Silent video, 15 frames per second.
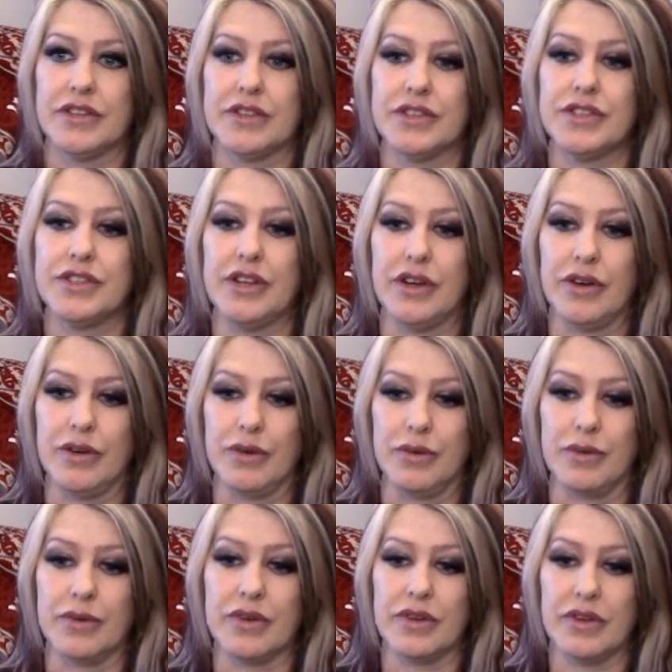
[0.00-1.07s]

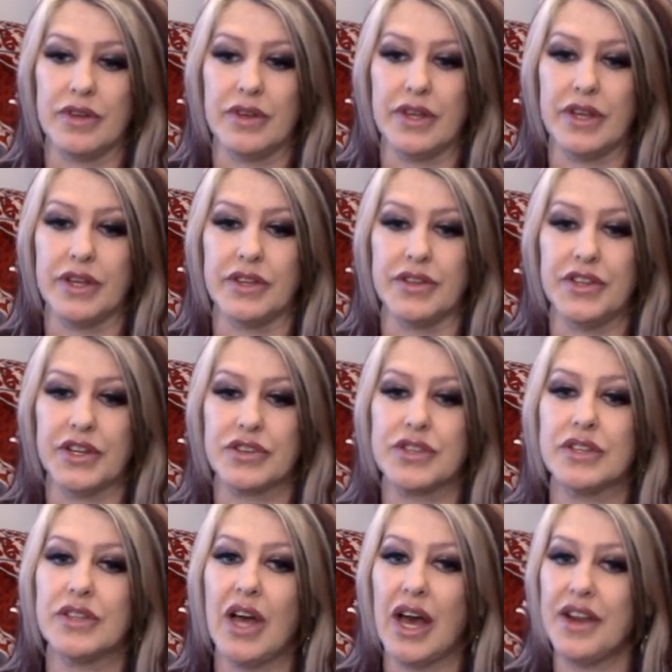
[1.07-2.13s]
So there's
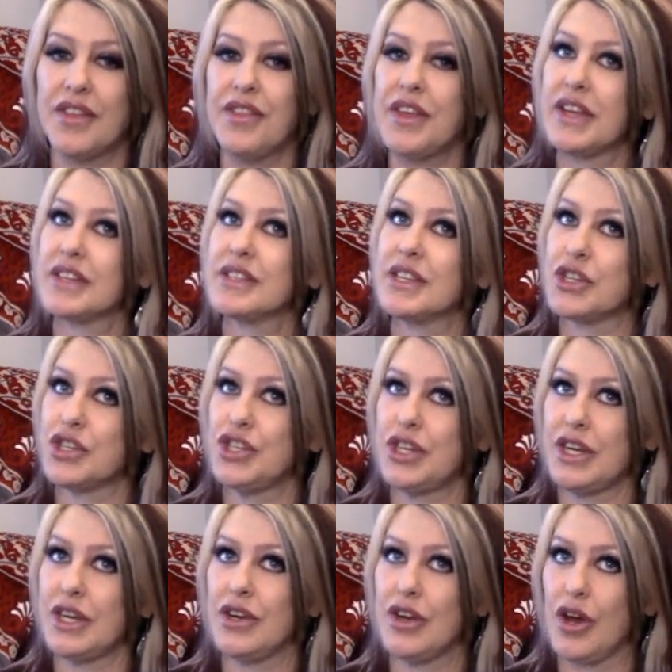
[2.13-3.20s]
a lot of things that
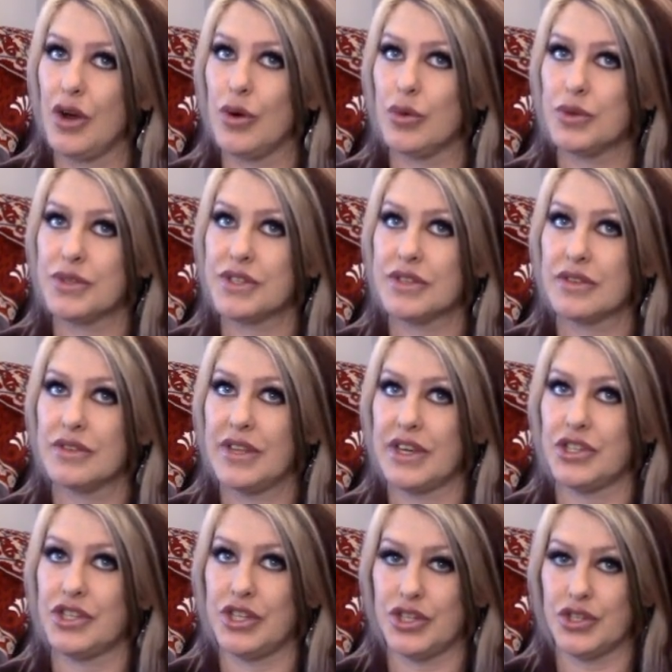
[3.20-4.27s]
she knows
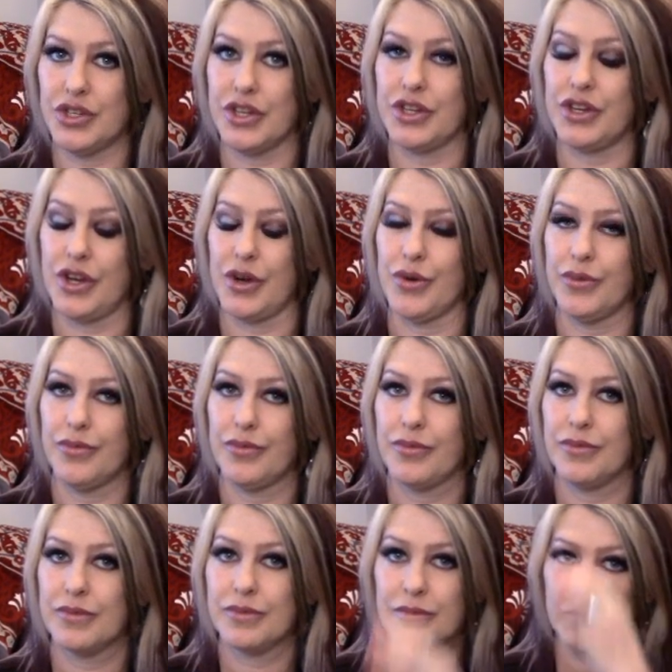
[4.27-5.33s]
that she shouldn't know.
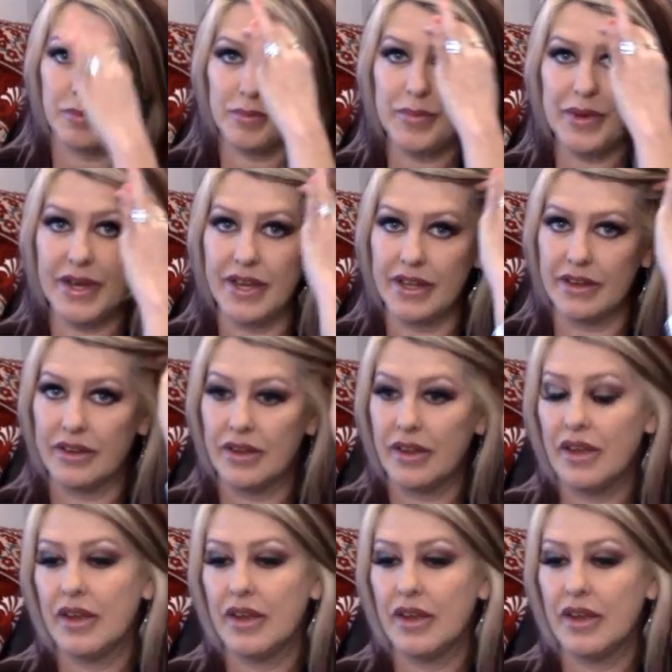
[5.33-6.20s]
But